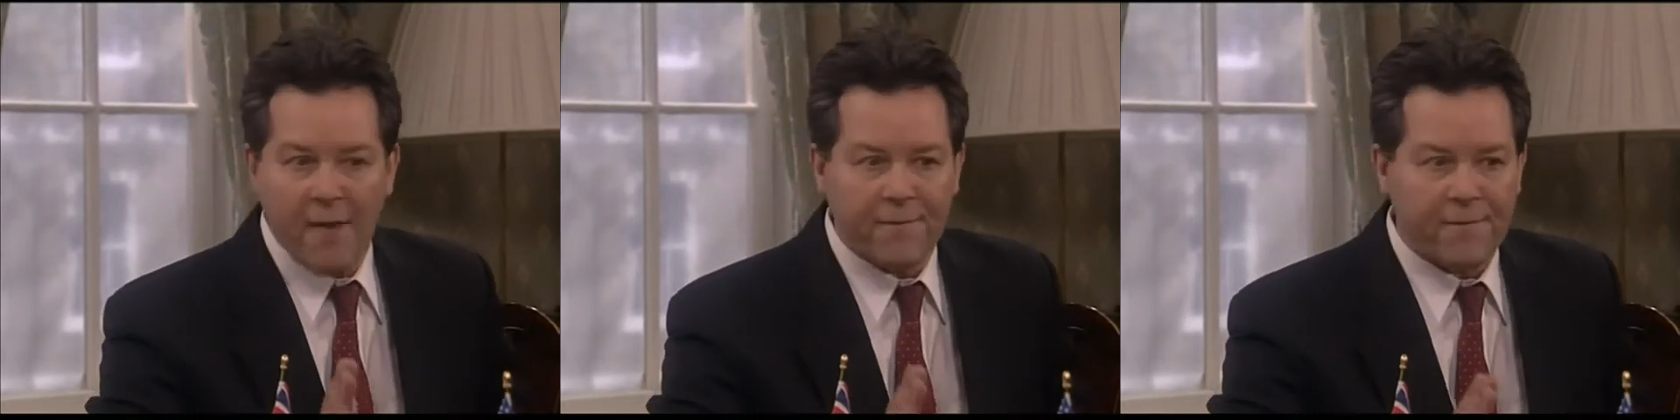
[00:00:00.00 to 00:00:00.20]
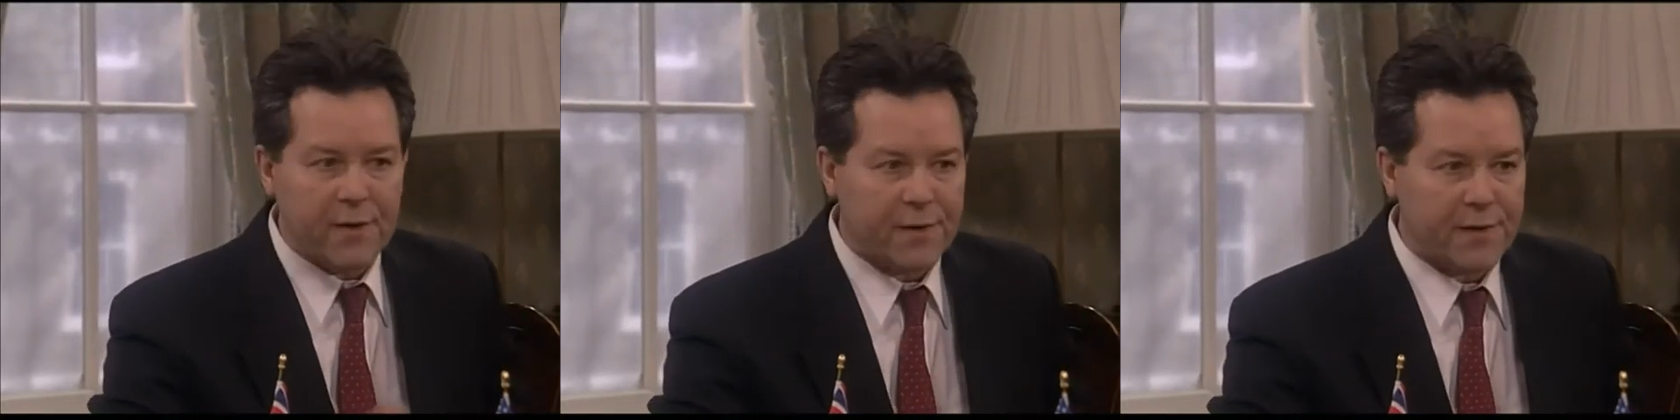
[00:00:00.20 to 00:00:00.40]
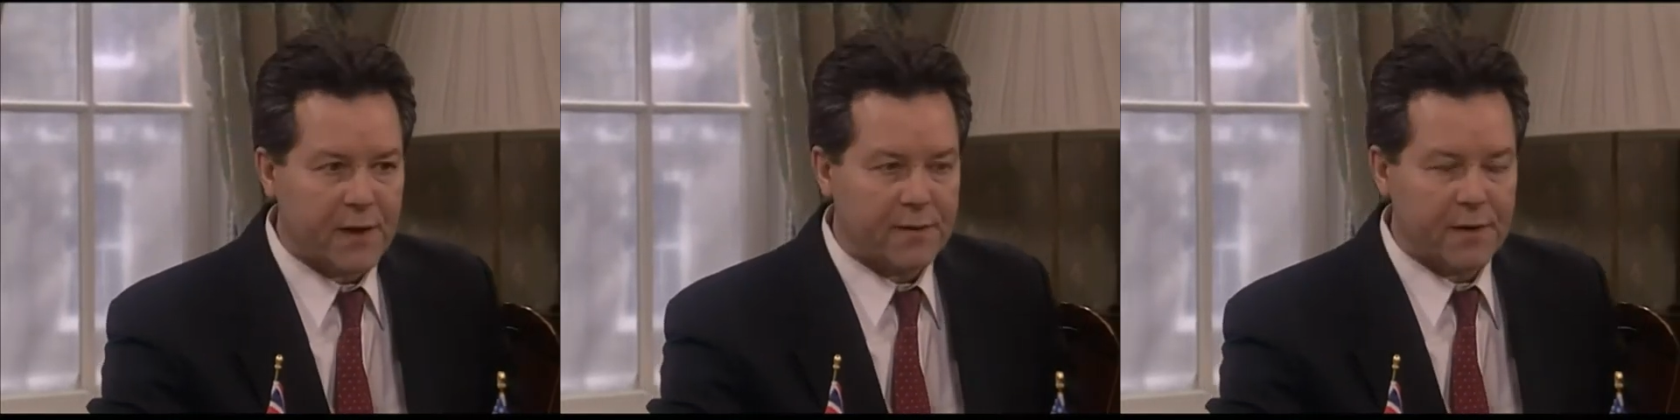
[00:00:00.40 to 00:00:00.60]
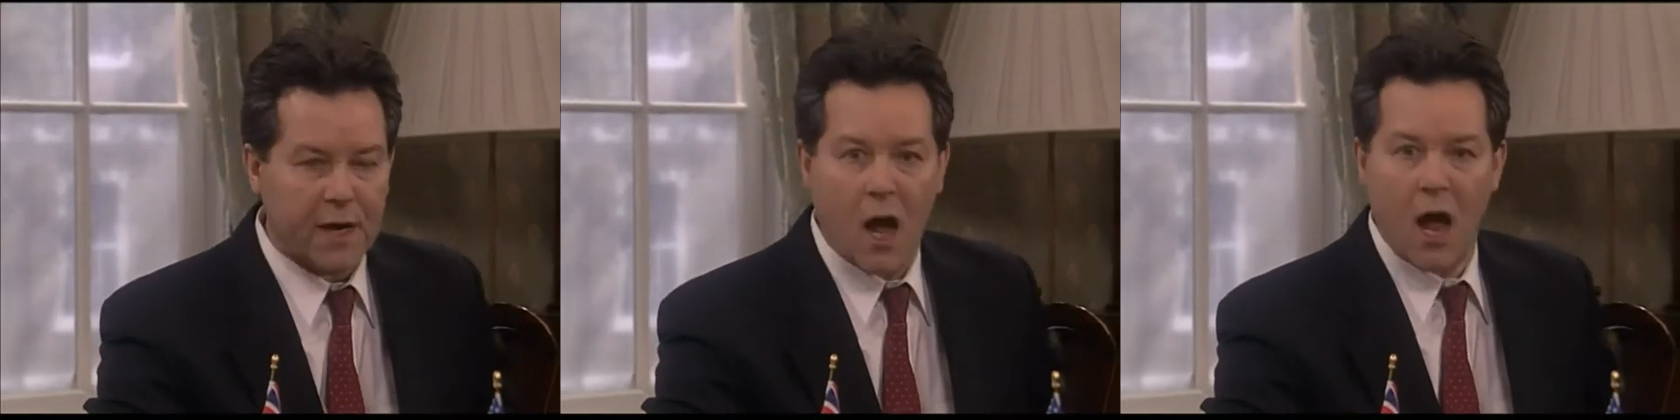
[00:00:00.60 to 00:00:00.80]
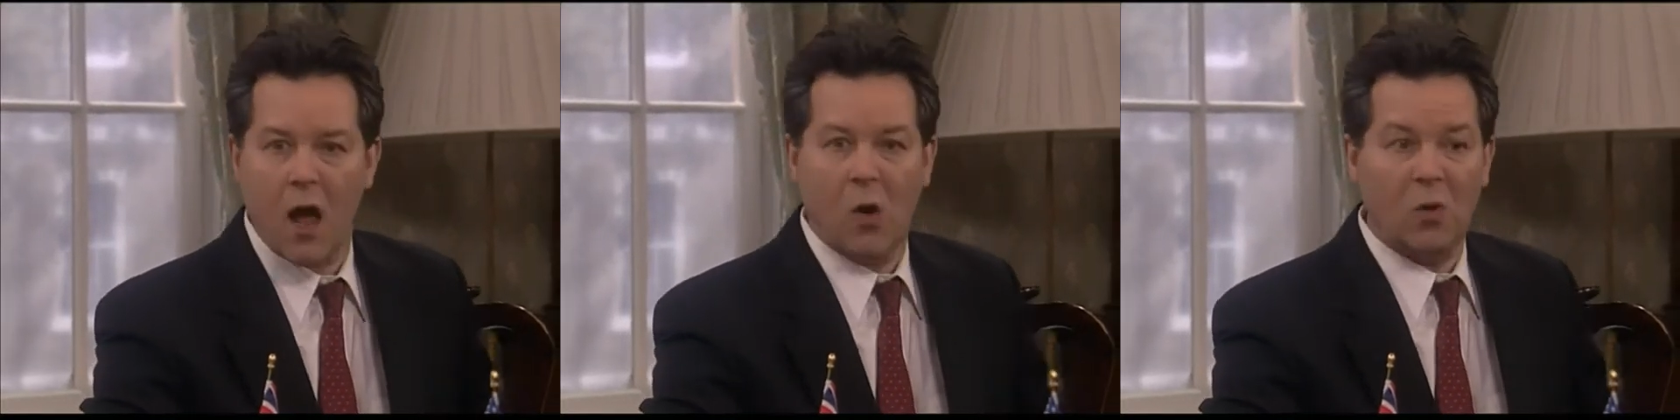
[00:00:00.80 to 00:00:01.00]
everything
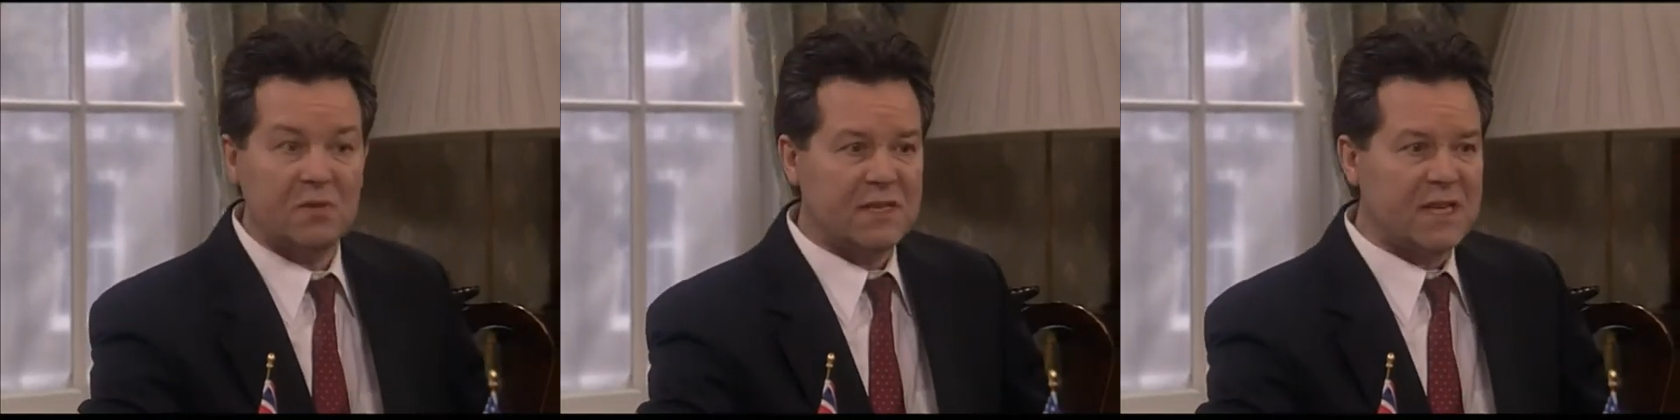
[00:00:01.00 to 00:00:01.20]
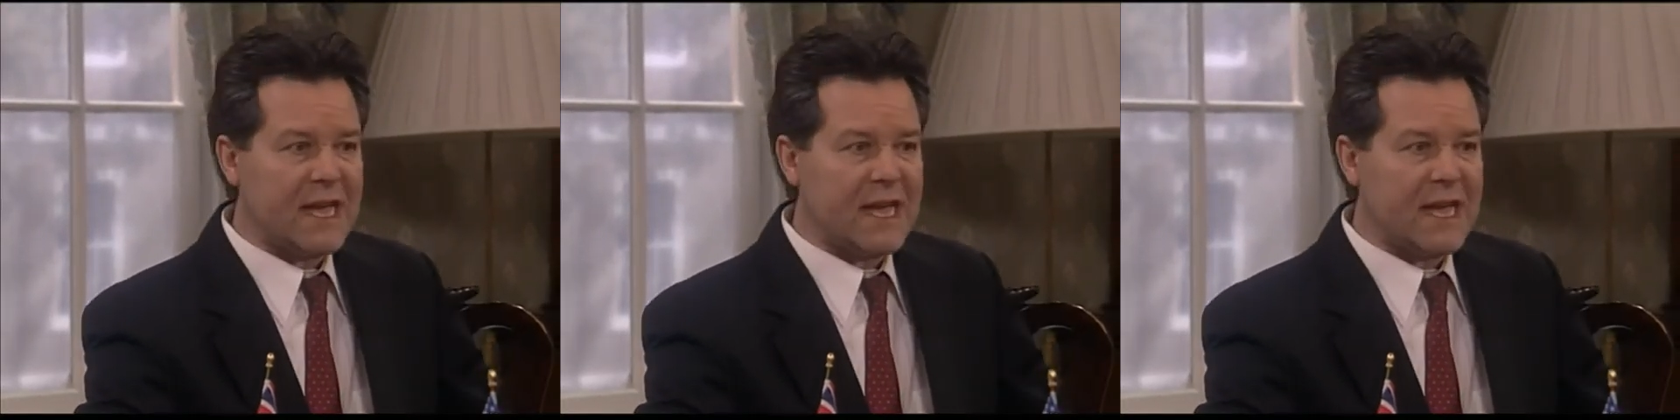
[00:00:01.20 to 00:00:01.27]
that I hold